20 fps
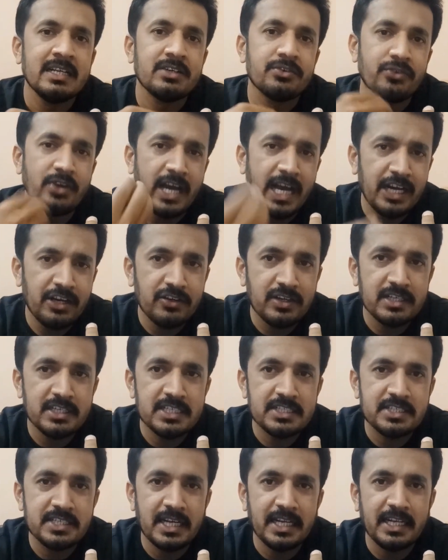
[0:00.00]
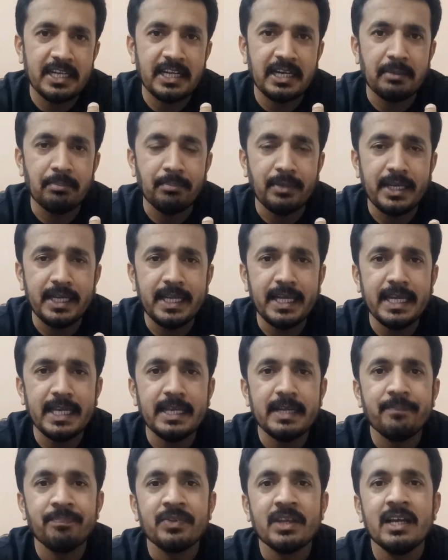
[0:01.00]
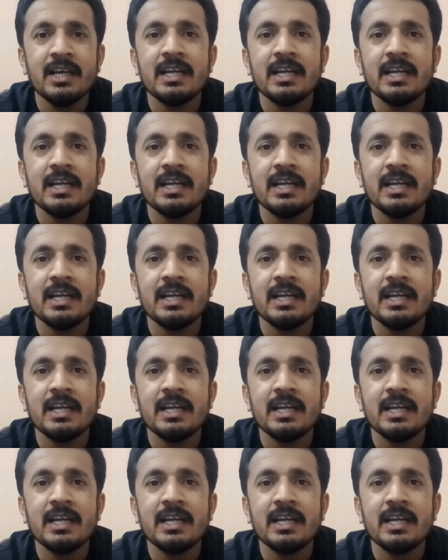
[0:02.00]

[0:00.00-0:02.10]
try to understand their meaning,